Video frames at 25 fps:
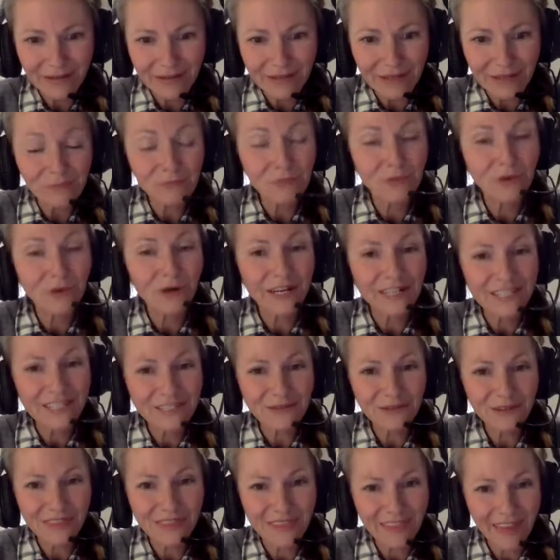impressed
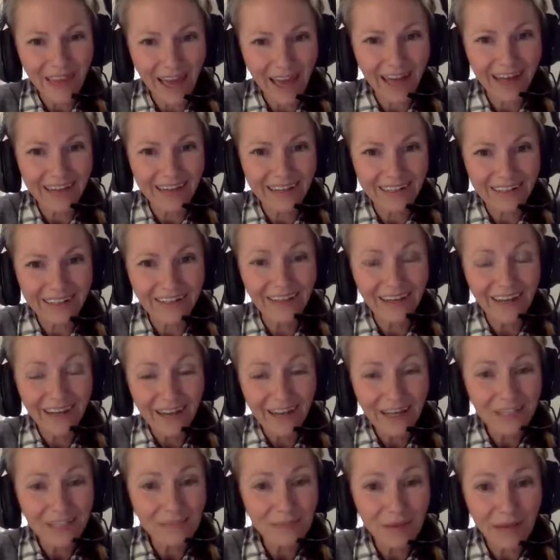with that and
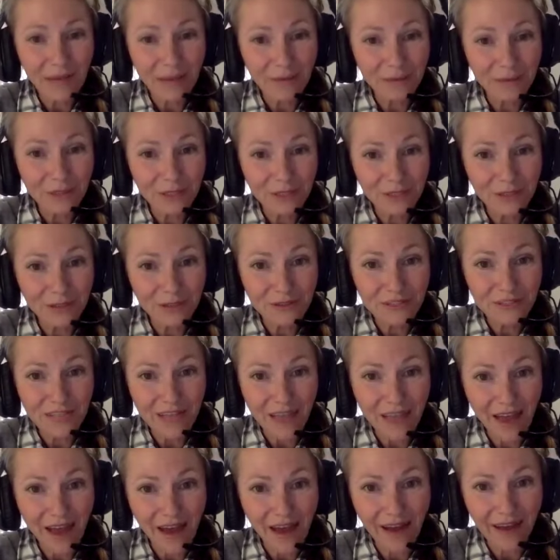has been able to use
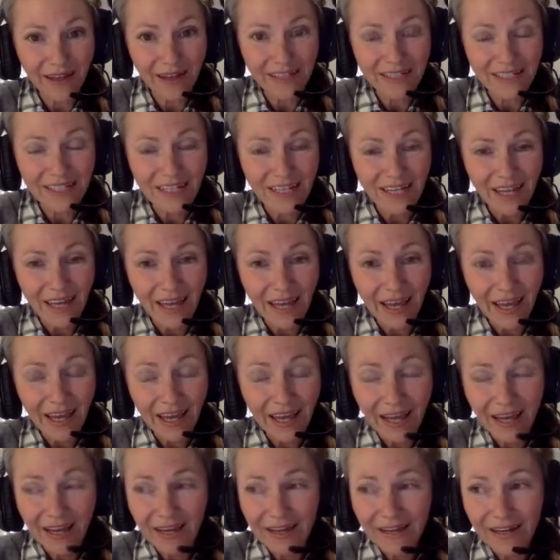that.
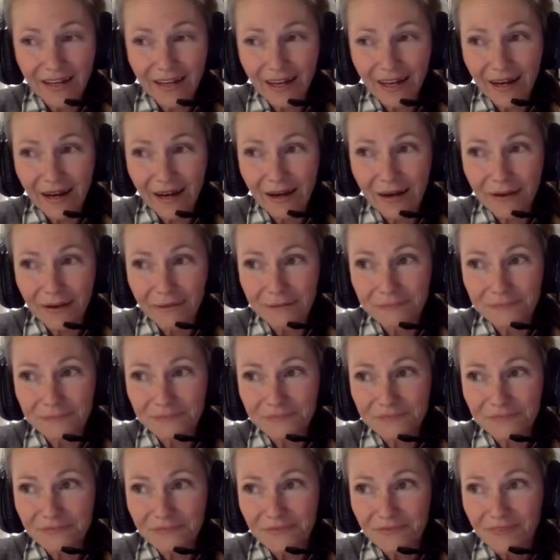And,
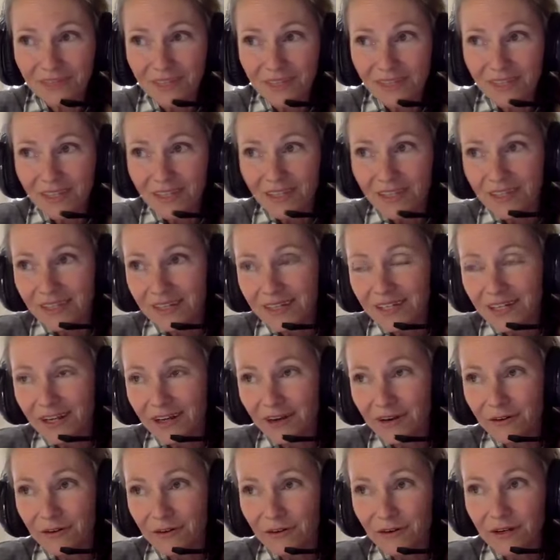you
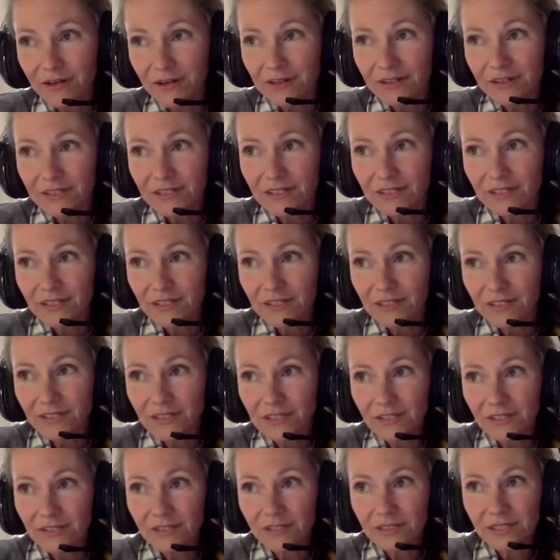know, uh,
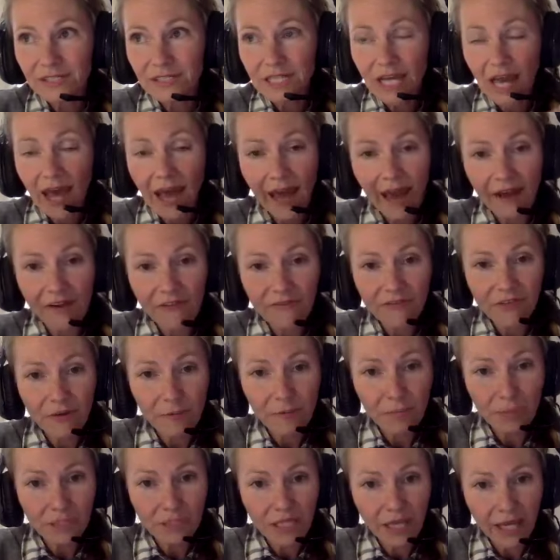to have the
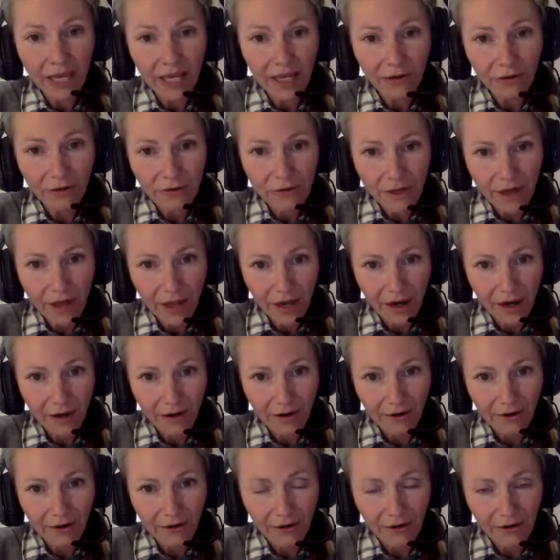planner
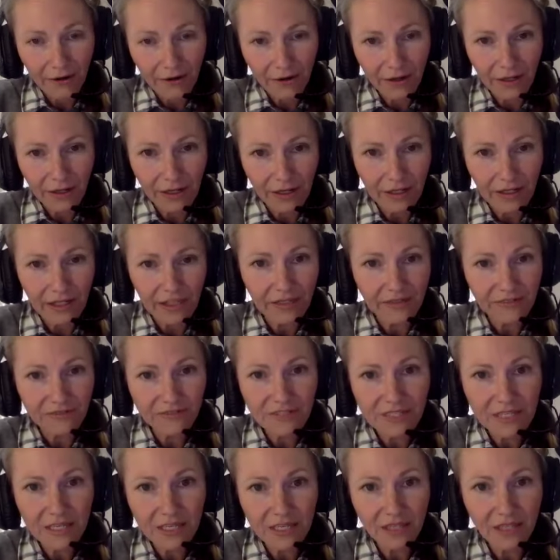there gives
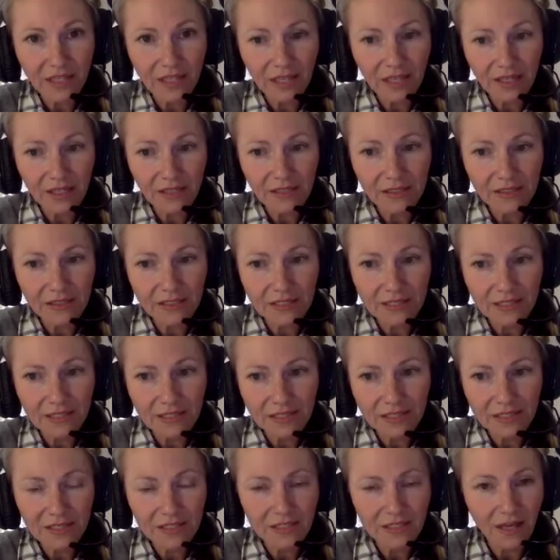the kids
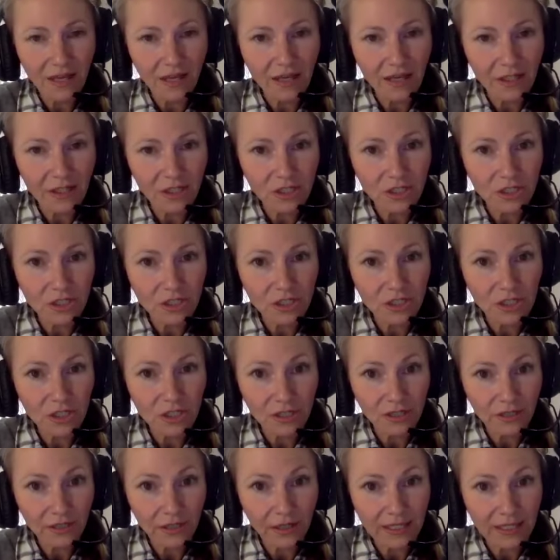such
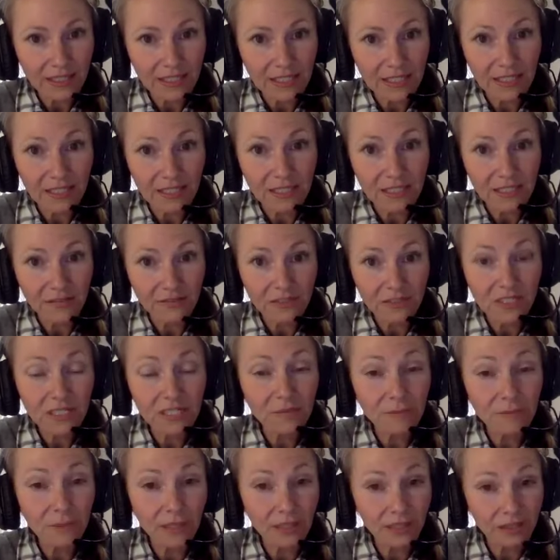a sense of
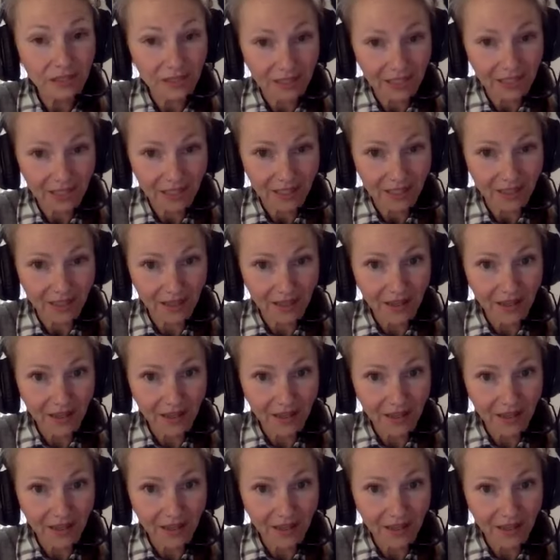stability